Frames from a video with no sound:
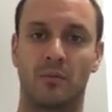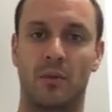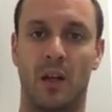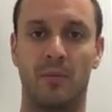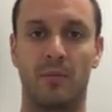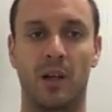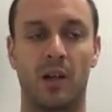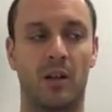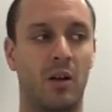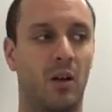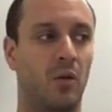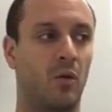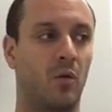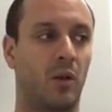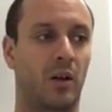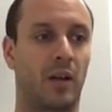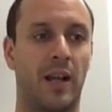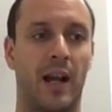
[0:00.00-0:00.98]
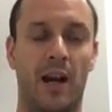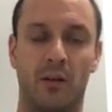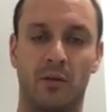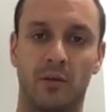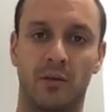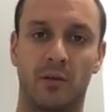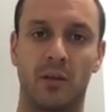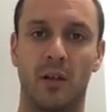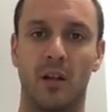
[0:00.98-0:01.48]
I'm going to go work out.
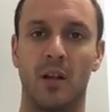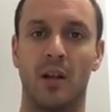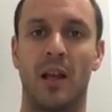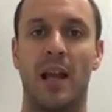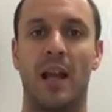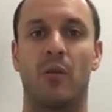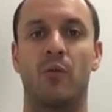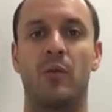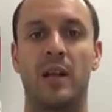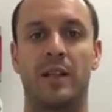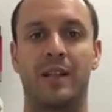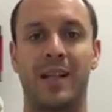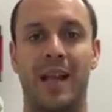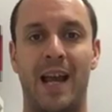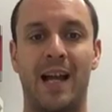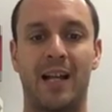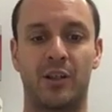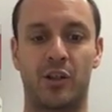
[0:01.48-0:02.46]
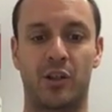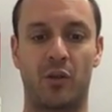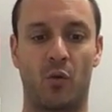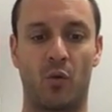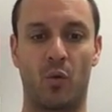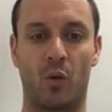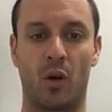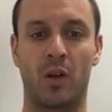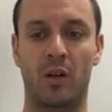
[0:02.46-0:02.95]
And we attached
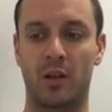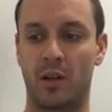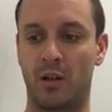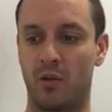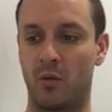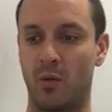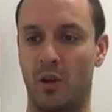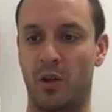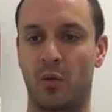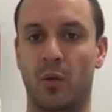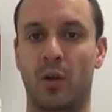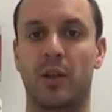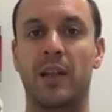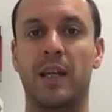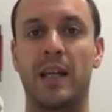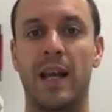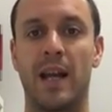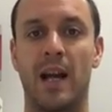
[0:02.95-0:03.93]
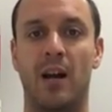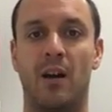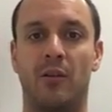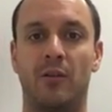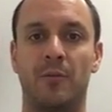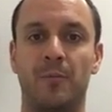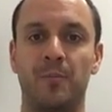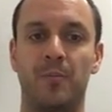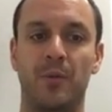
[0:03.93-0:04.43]
work with working
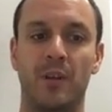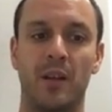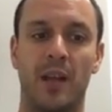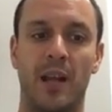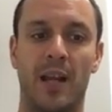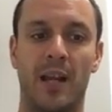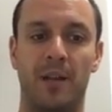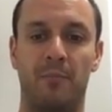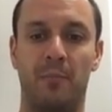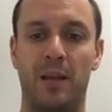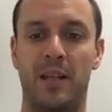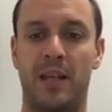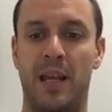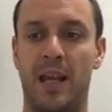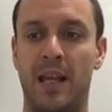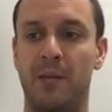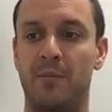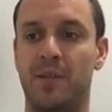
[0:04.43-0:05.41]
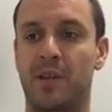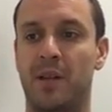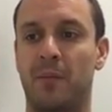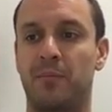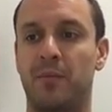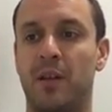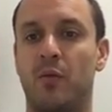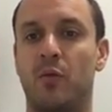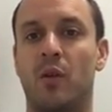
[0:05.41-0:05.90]
out, and it became
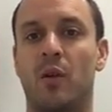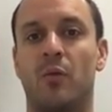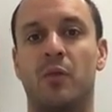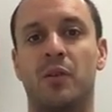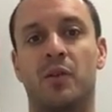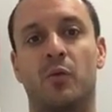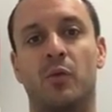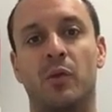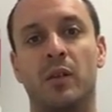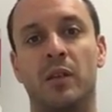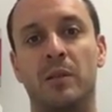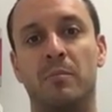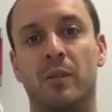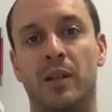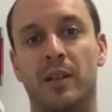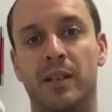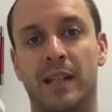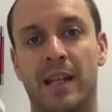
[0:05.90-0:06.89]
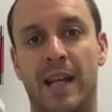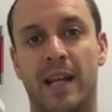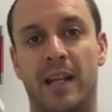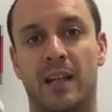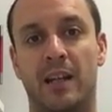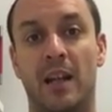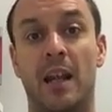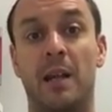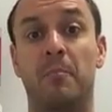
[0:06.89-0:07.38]
something where it was really
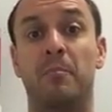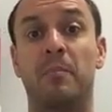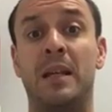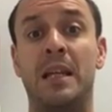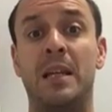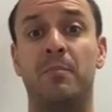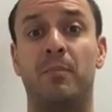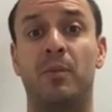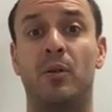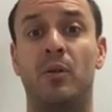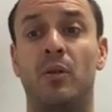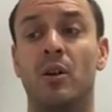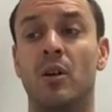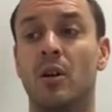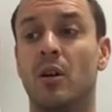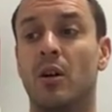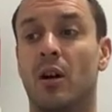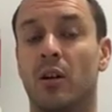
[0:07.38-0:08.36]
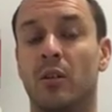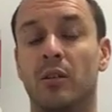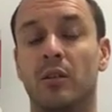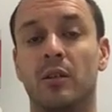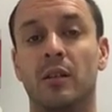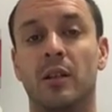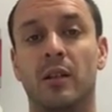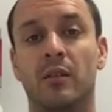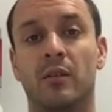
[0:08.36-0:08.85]
mundane. And people are
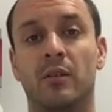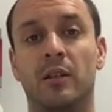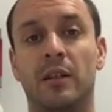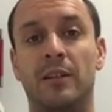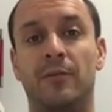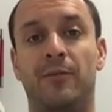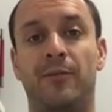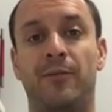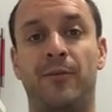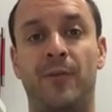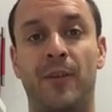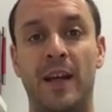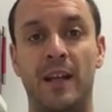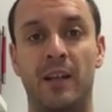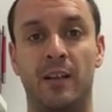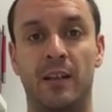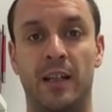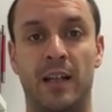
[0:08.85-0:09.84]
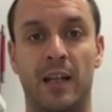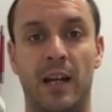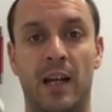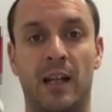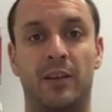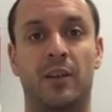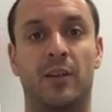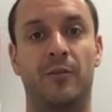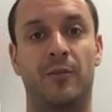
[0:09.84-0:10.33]
literally failing
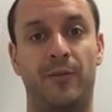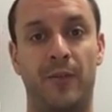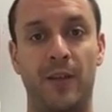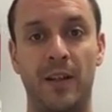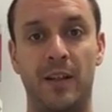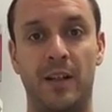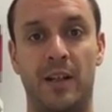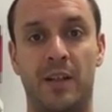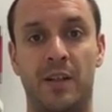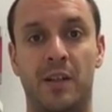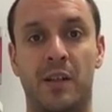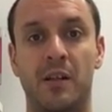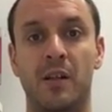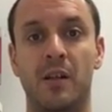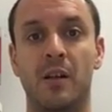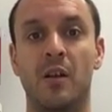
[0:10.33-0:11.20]
at their fitness